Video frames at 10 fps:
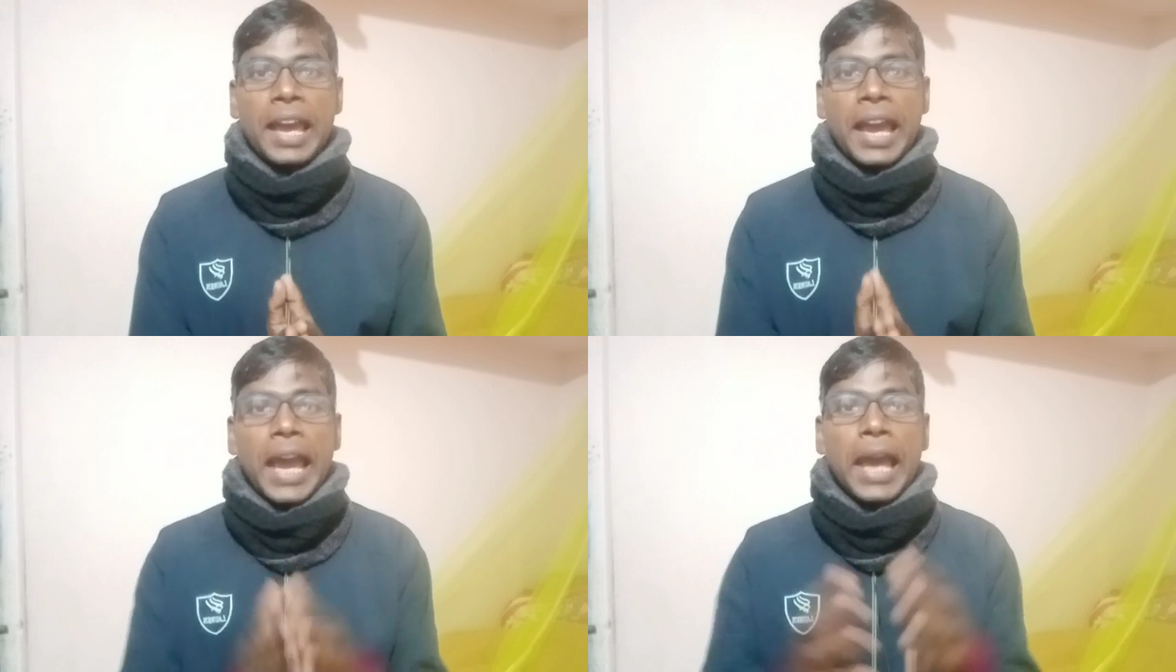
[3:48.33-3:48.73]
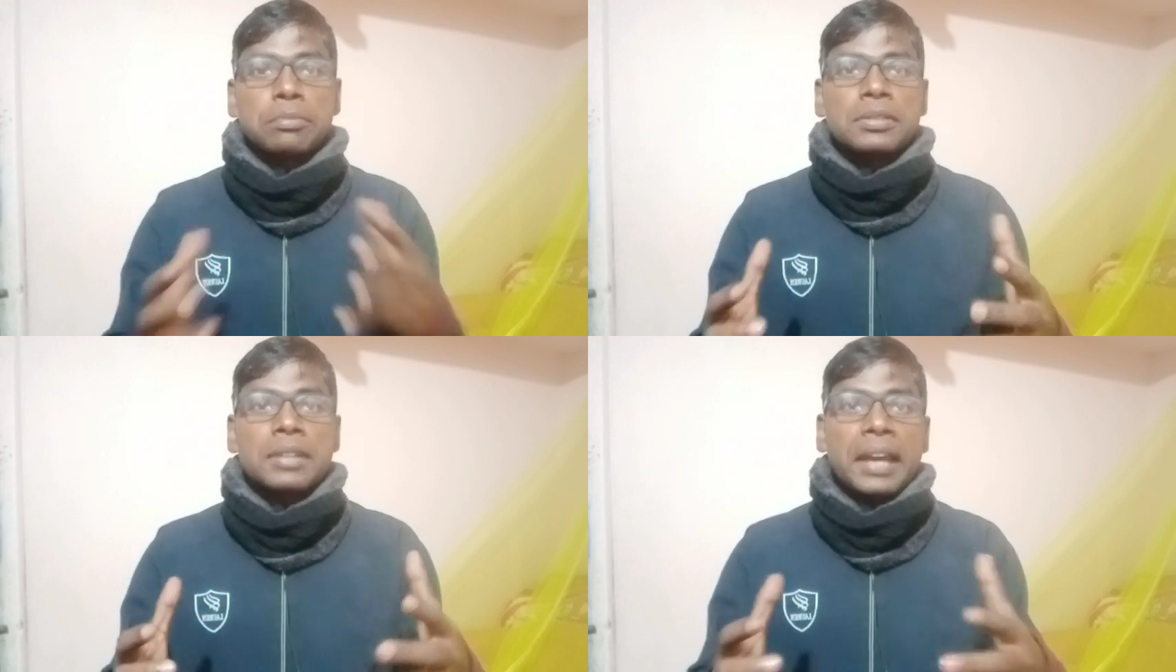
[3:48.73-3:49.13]

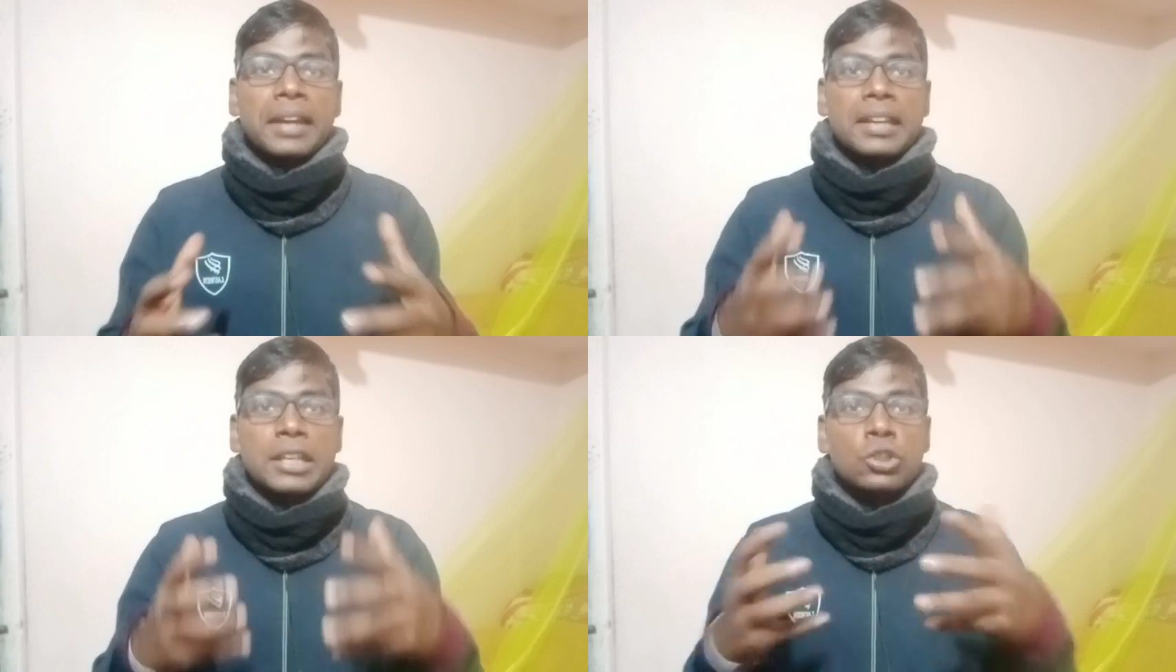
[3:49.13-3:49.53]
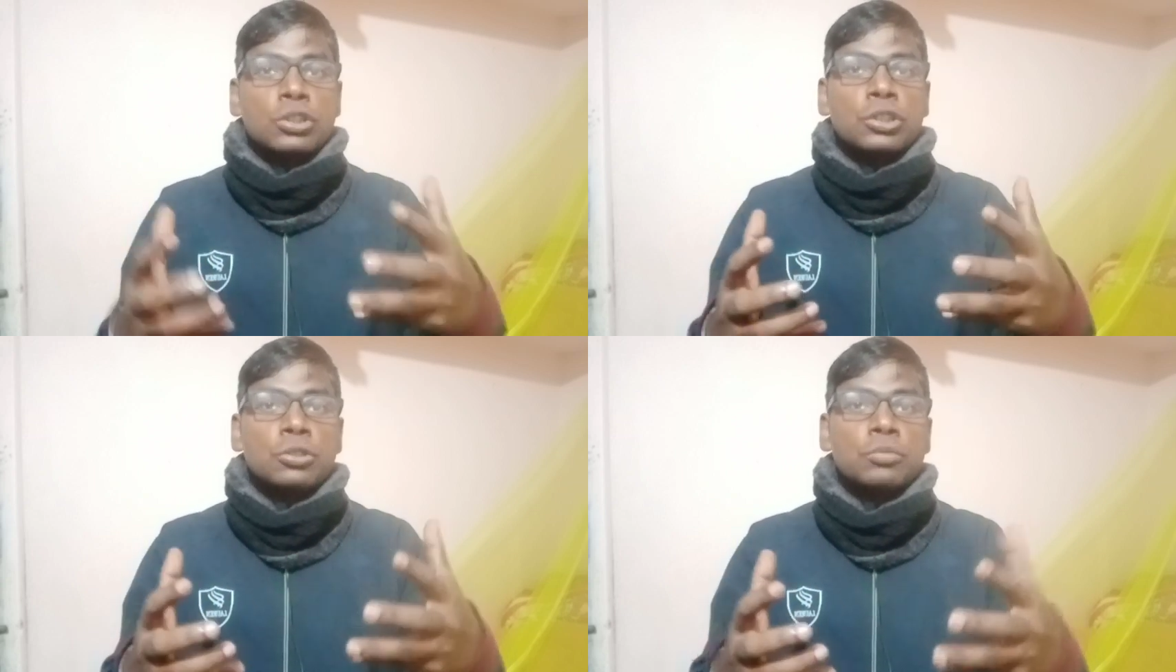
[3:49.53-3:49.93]
Apps like
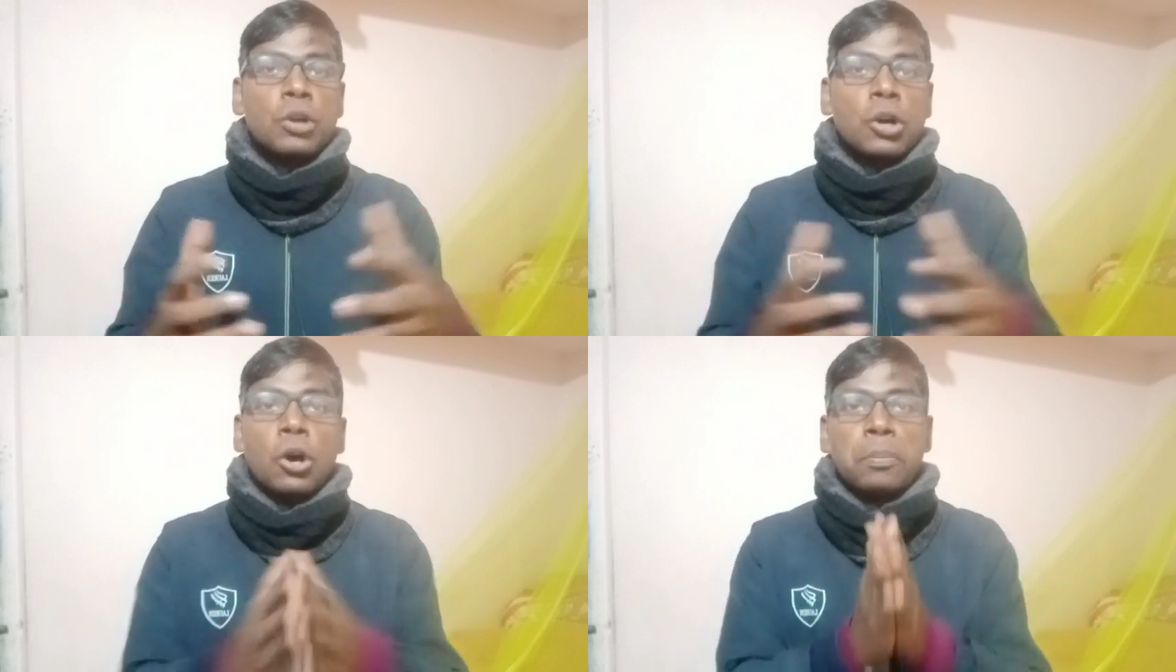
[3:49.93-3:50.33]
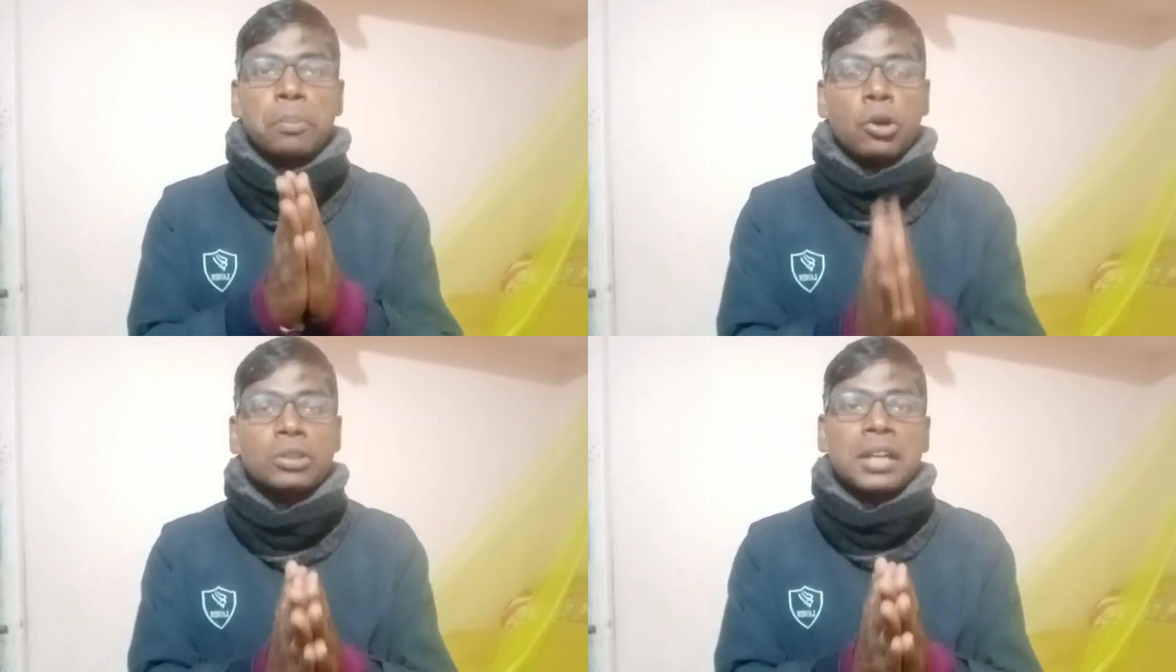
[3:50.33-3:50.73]
YouTube or
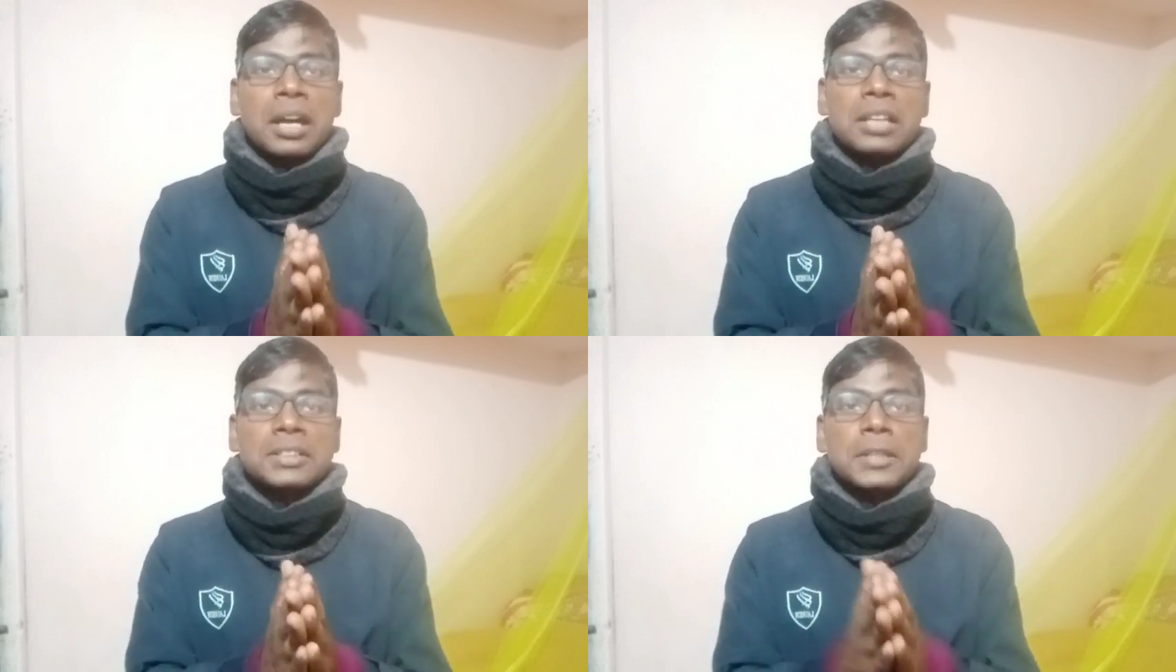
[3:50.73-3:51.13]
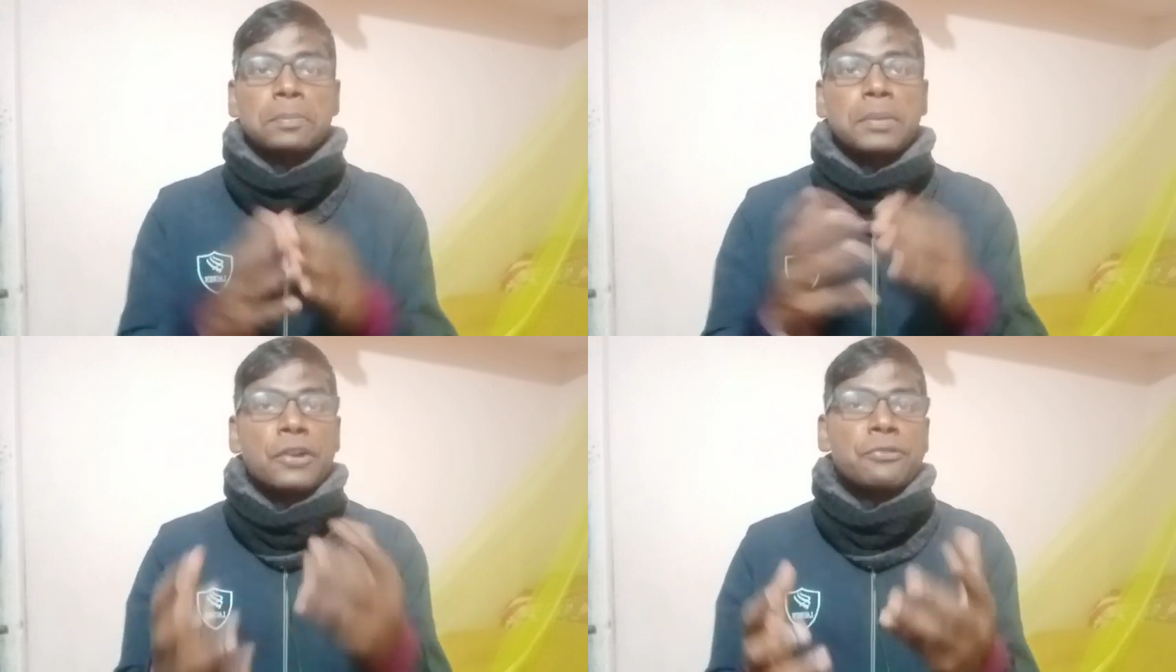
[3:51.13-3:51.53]
podcast are
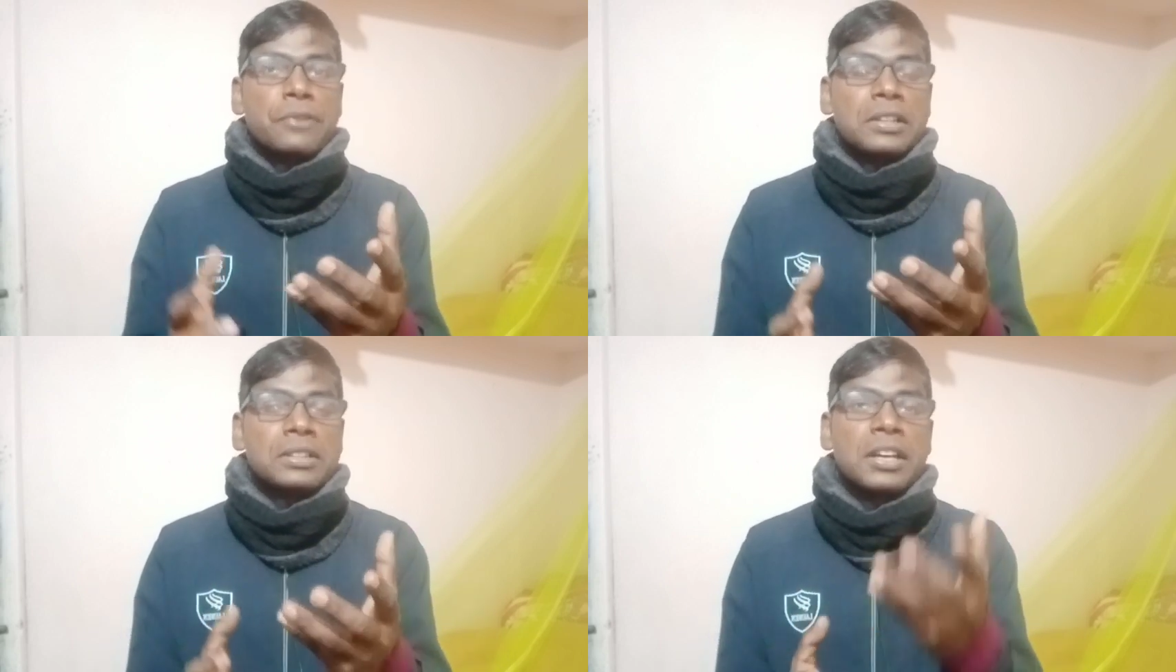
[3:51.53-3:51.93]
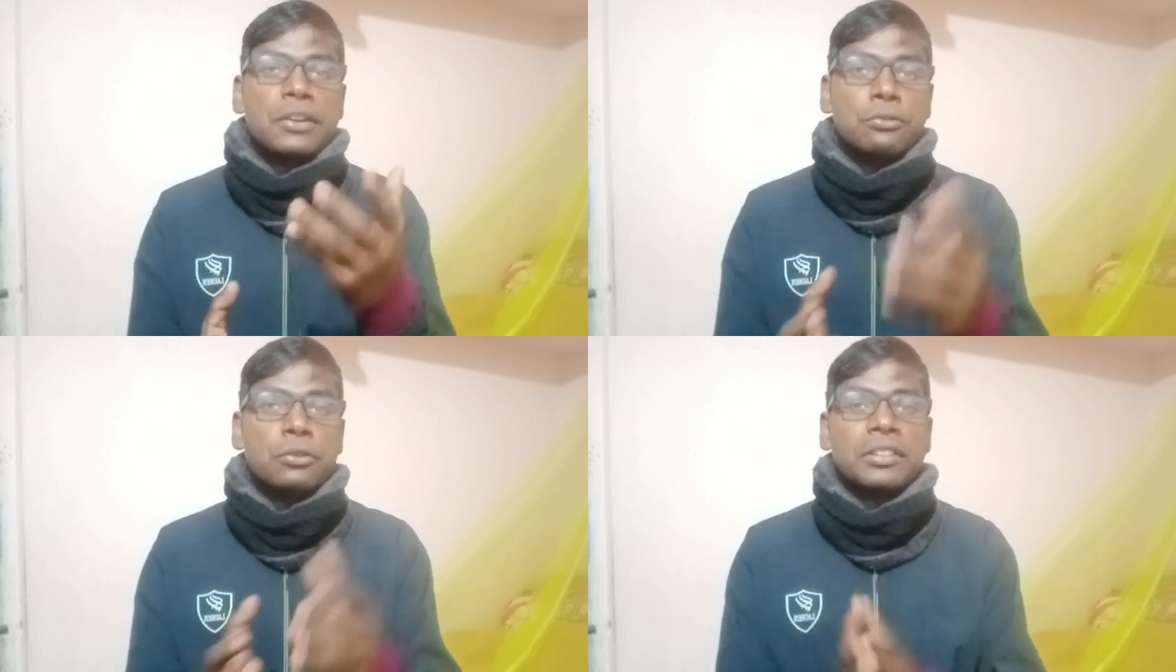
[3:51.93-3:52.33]
perfect
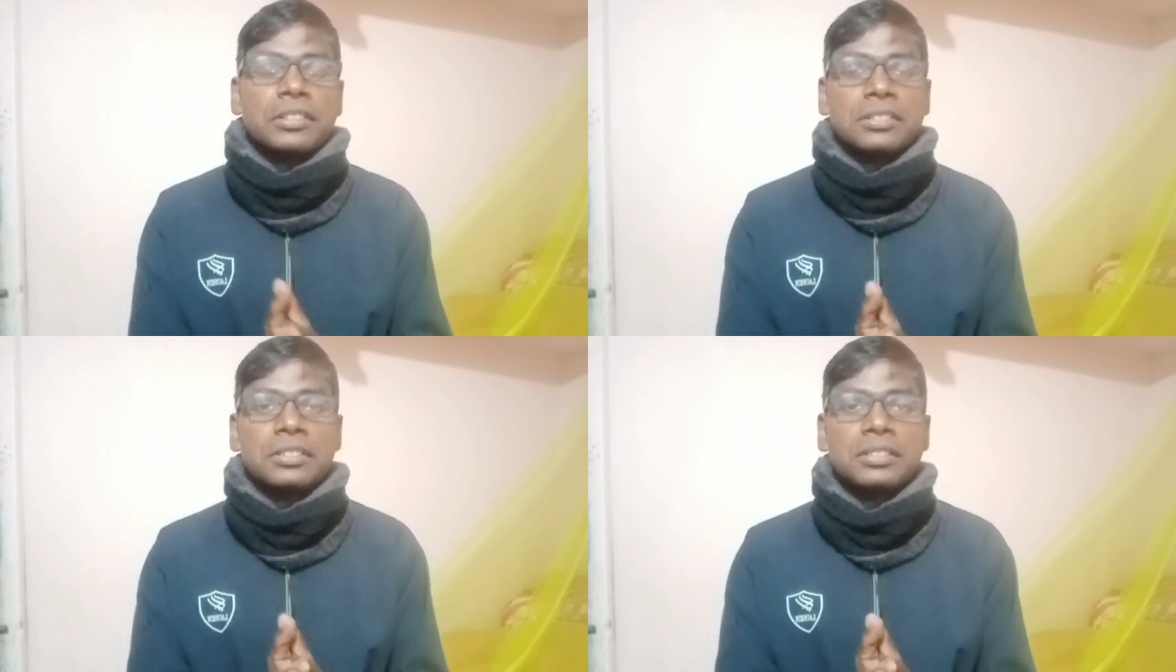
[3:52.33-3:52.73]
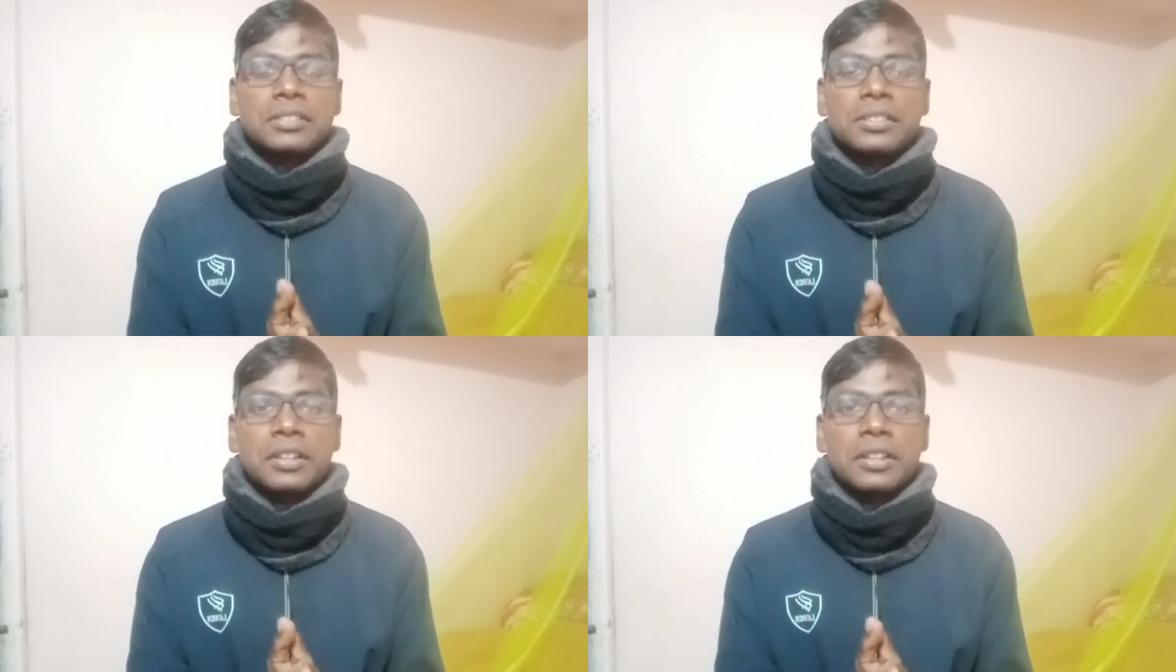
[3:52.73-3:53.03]
for this.